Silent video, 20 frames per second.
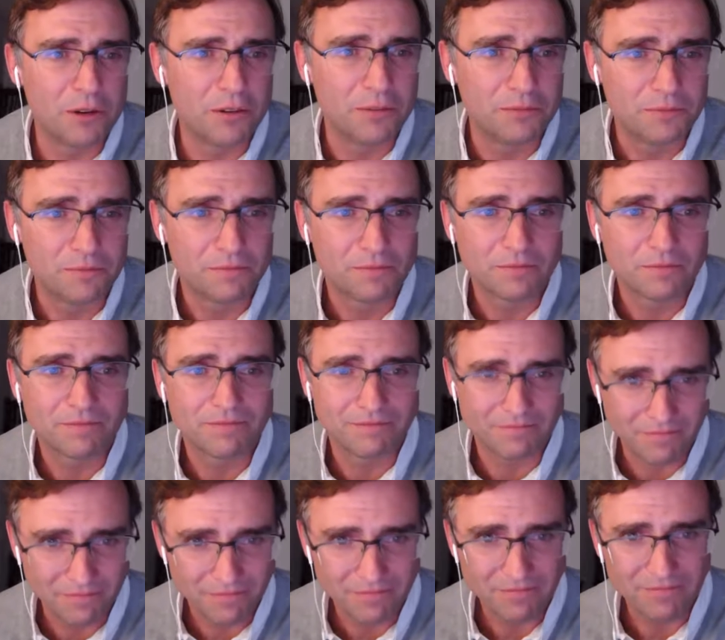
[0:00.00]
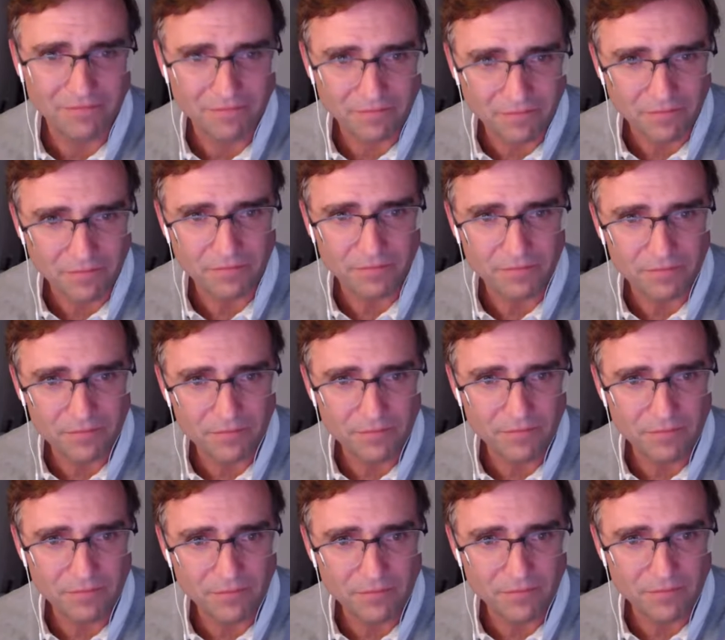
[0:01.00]
me ask
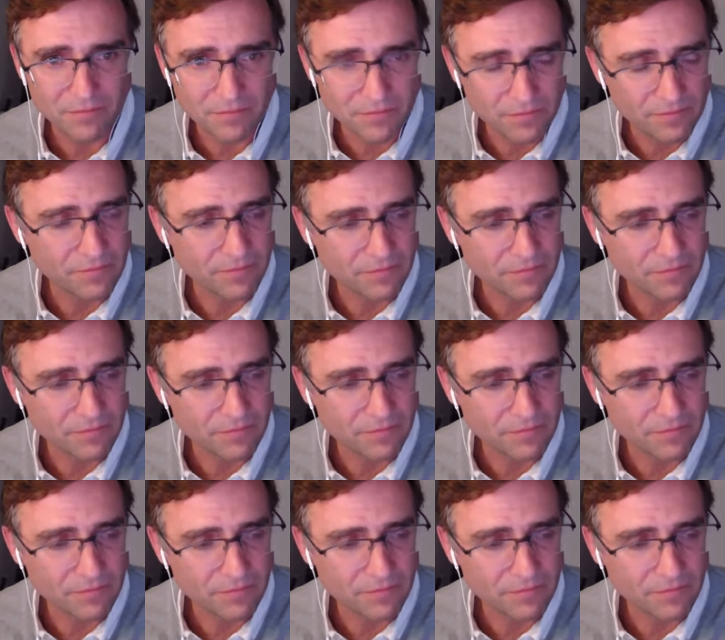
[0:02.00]
you a